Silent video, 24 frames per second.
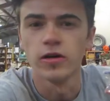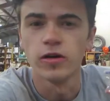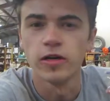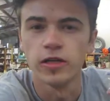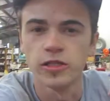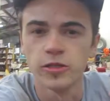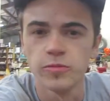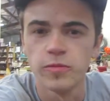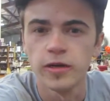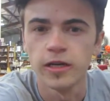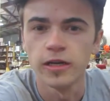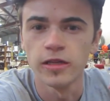
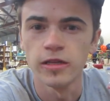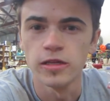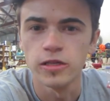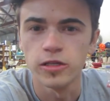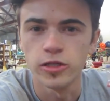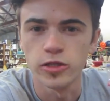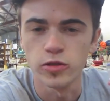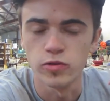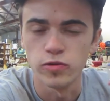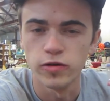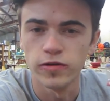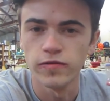Guys, I've been in
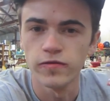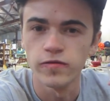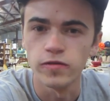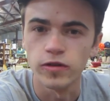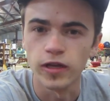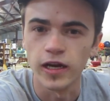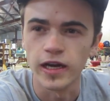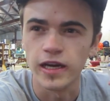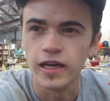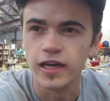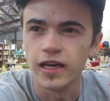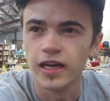this thrift for
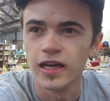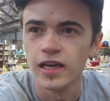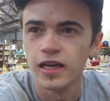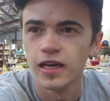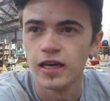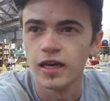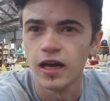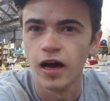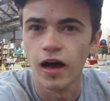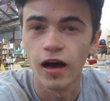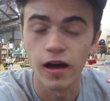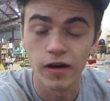like
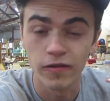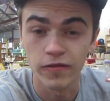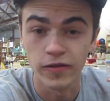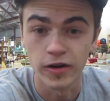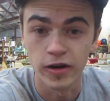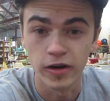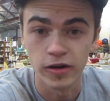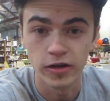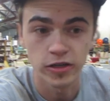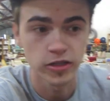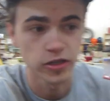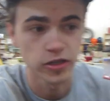half an hour or